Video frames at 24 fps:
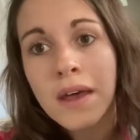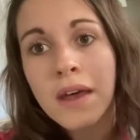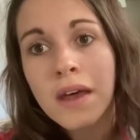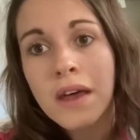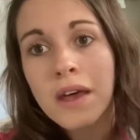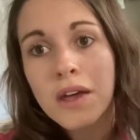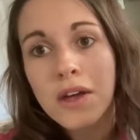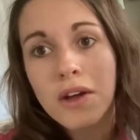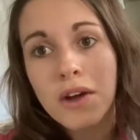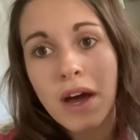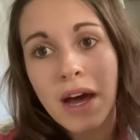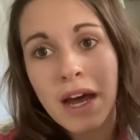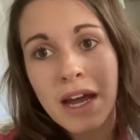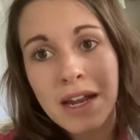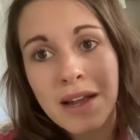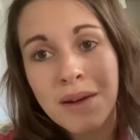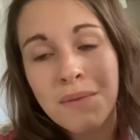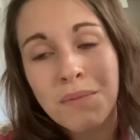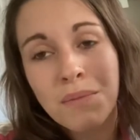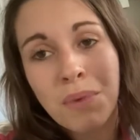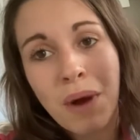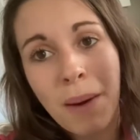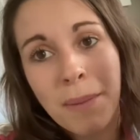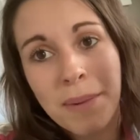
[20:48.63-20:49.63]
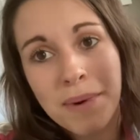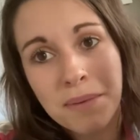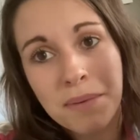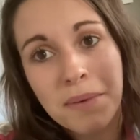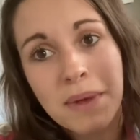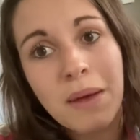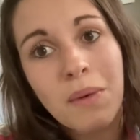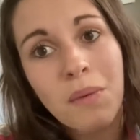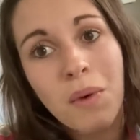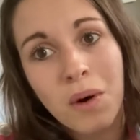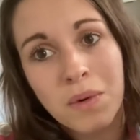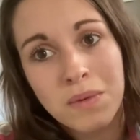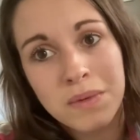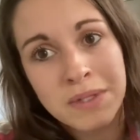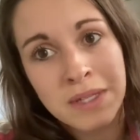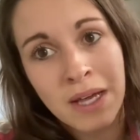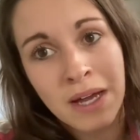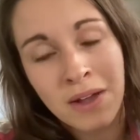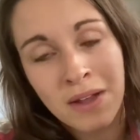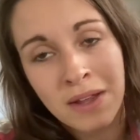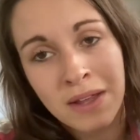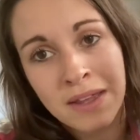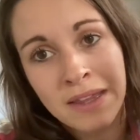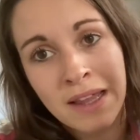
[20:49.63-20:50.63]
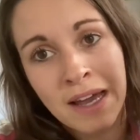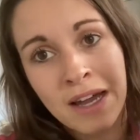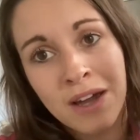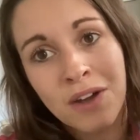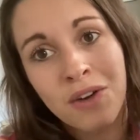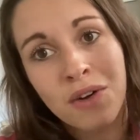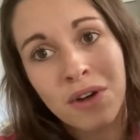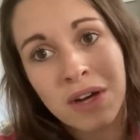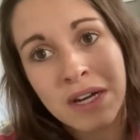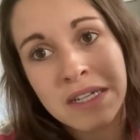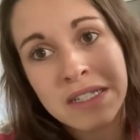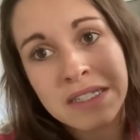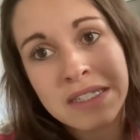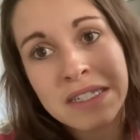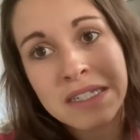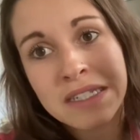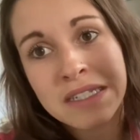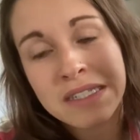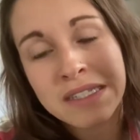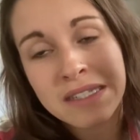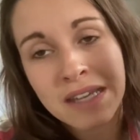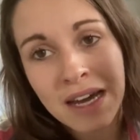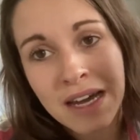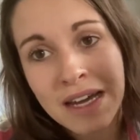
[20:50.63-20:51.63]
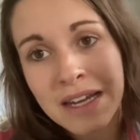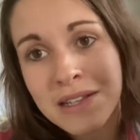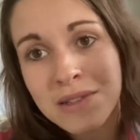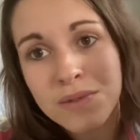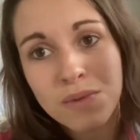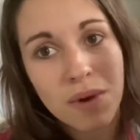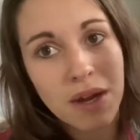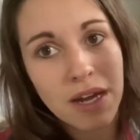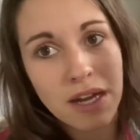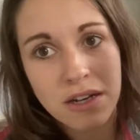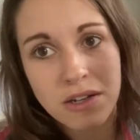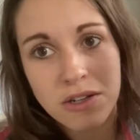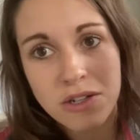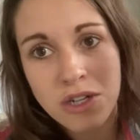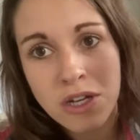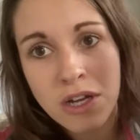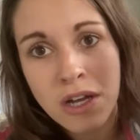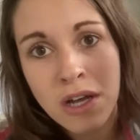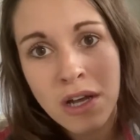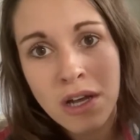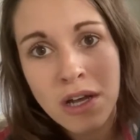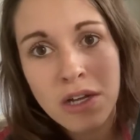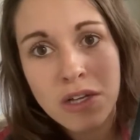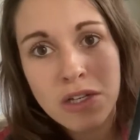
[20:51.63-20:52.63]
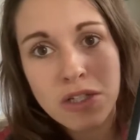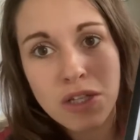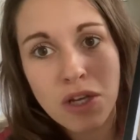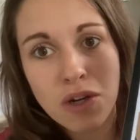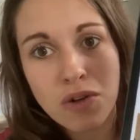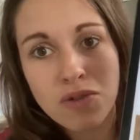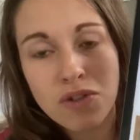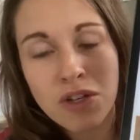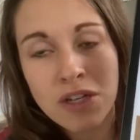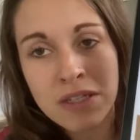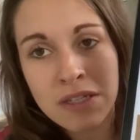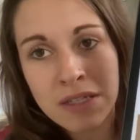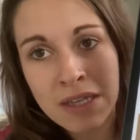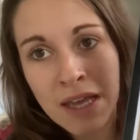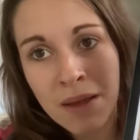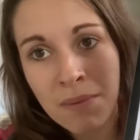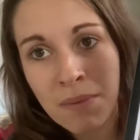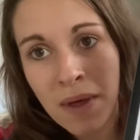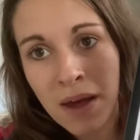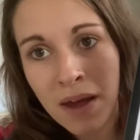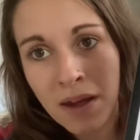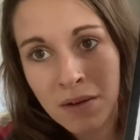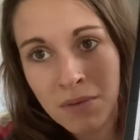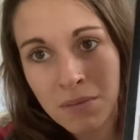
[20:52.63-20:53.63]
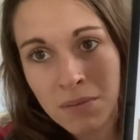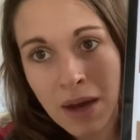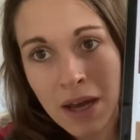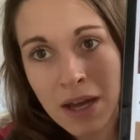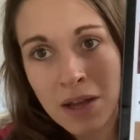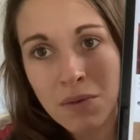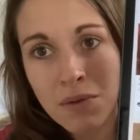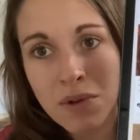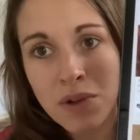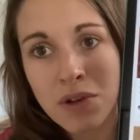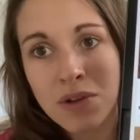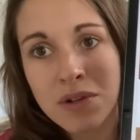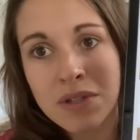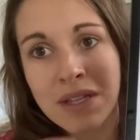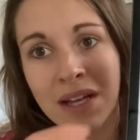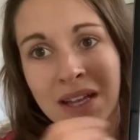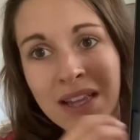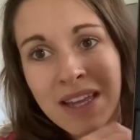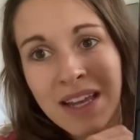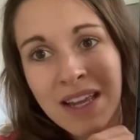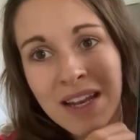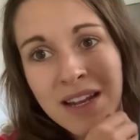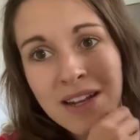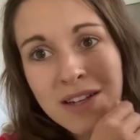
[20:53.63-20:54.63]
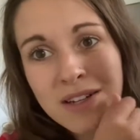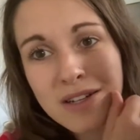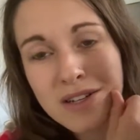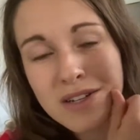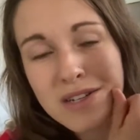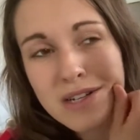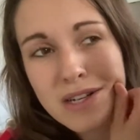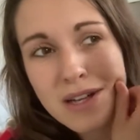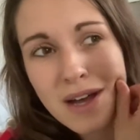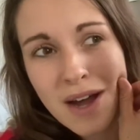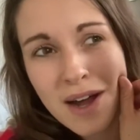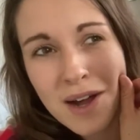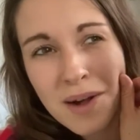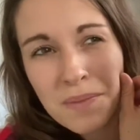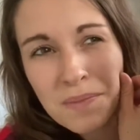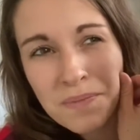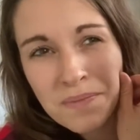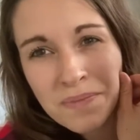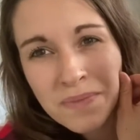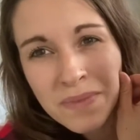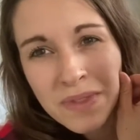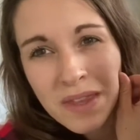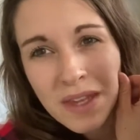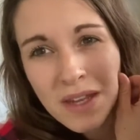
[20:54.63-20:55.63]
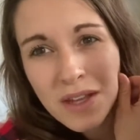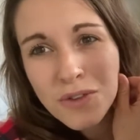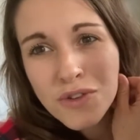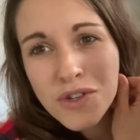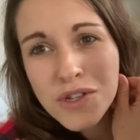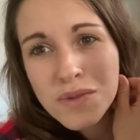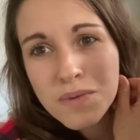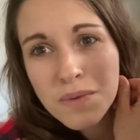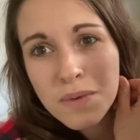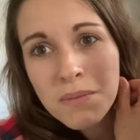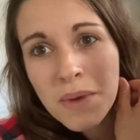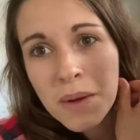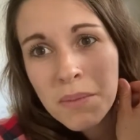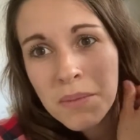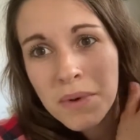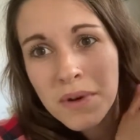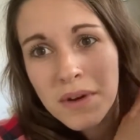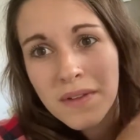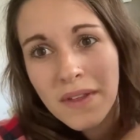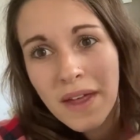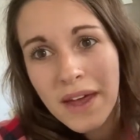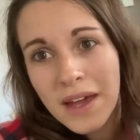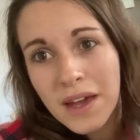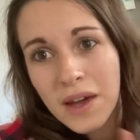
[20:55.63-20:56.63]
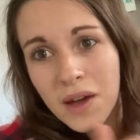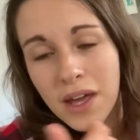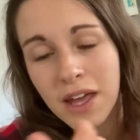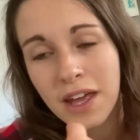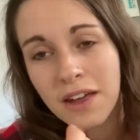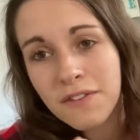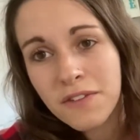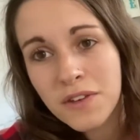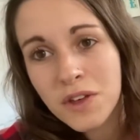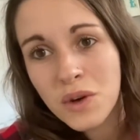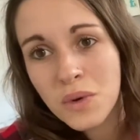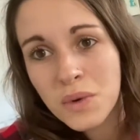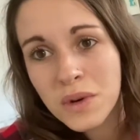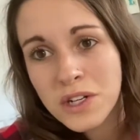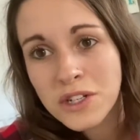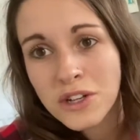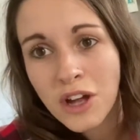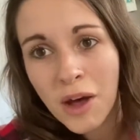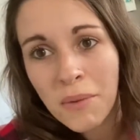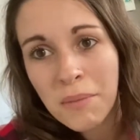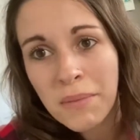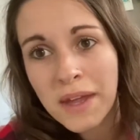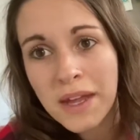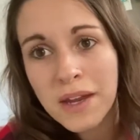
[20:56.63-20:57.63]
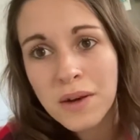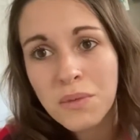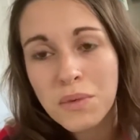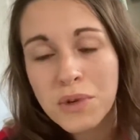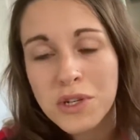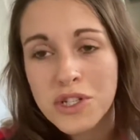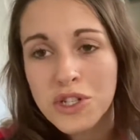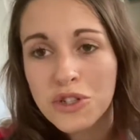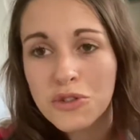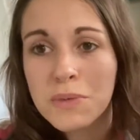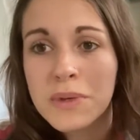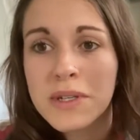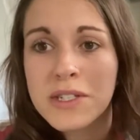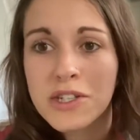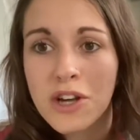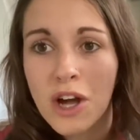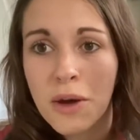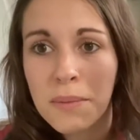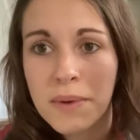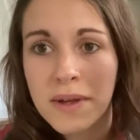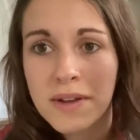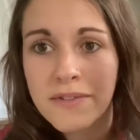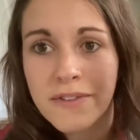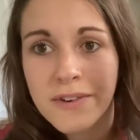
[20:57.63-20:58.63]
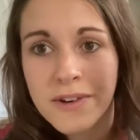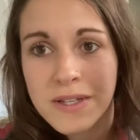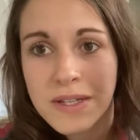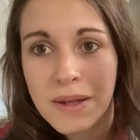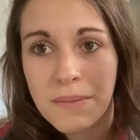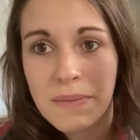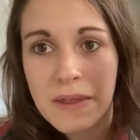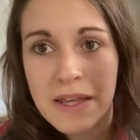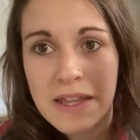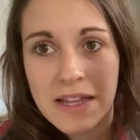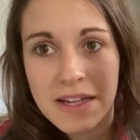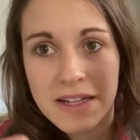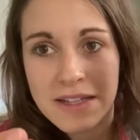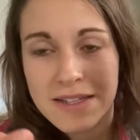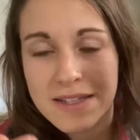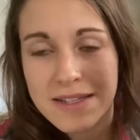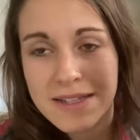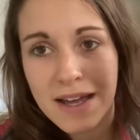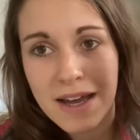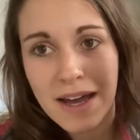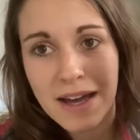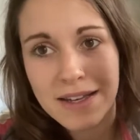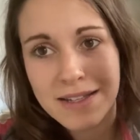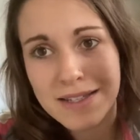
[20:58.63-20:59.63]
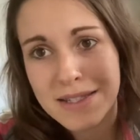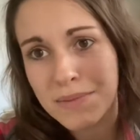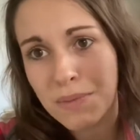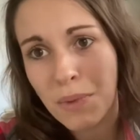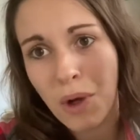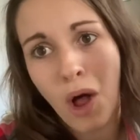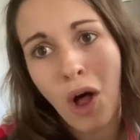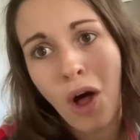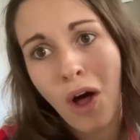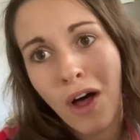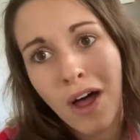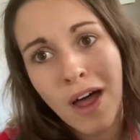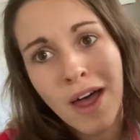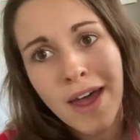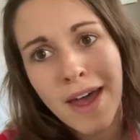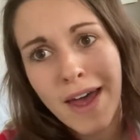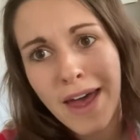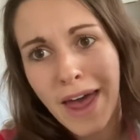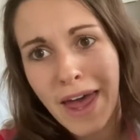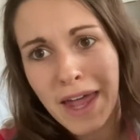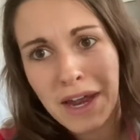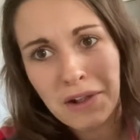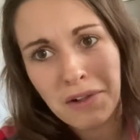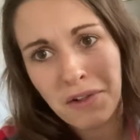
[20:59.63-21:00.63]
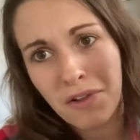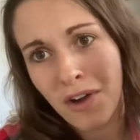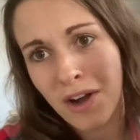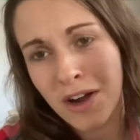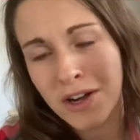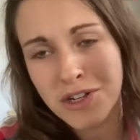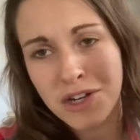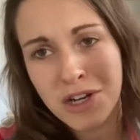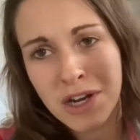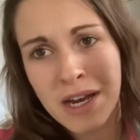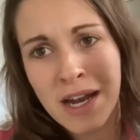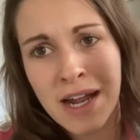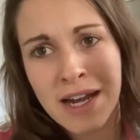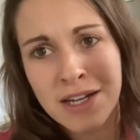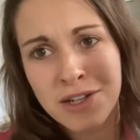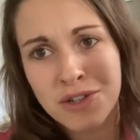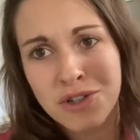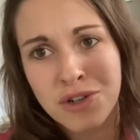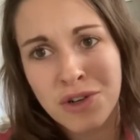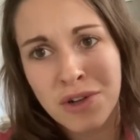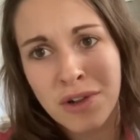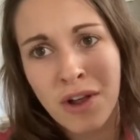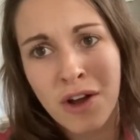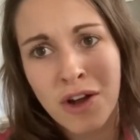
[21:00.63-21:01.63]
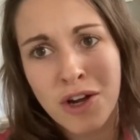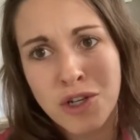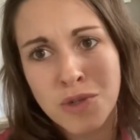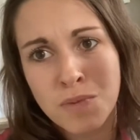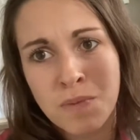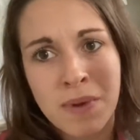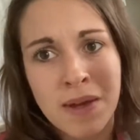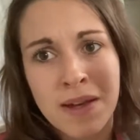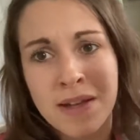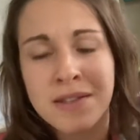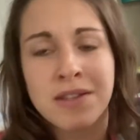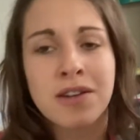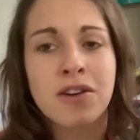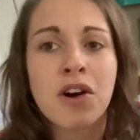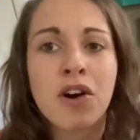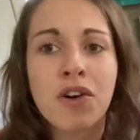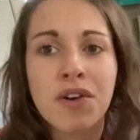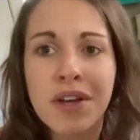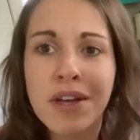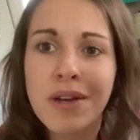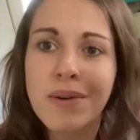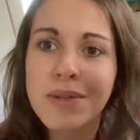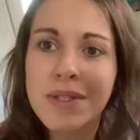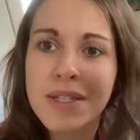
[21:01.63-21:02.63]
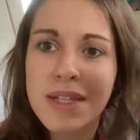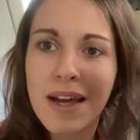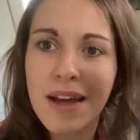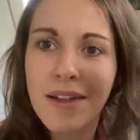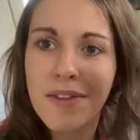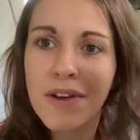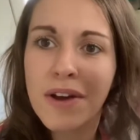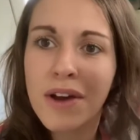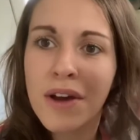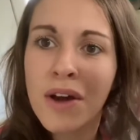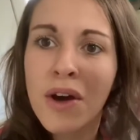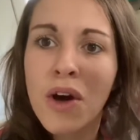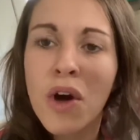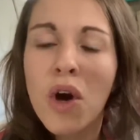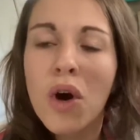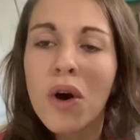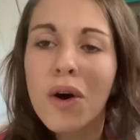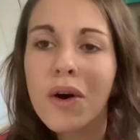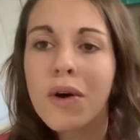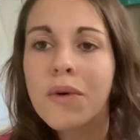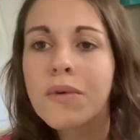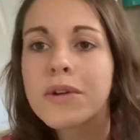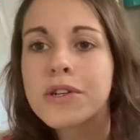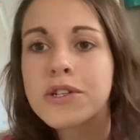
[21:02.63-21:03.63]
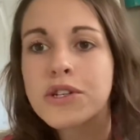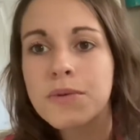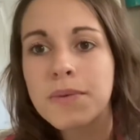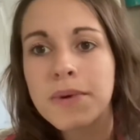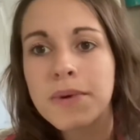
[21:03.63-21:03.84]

your item probably won't sell in that crazy size range. So just keep that in mind when you're selling. Just remember, like, if you were shopping, would you be shopping for something that's a small and a large and an extra large because they're all cute together? Or would you be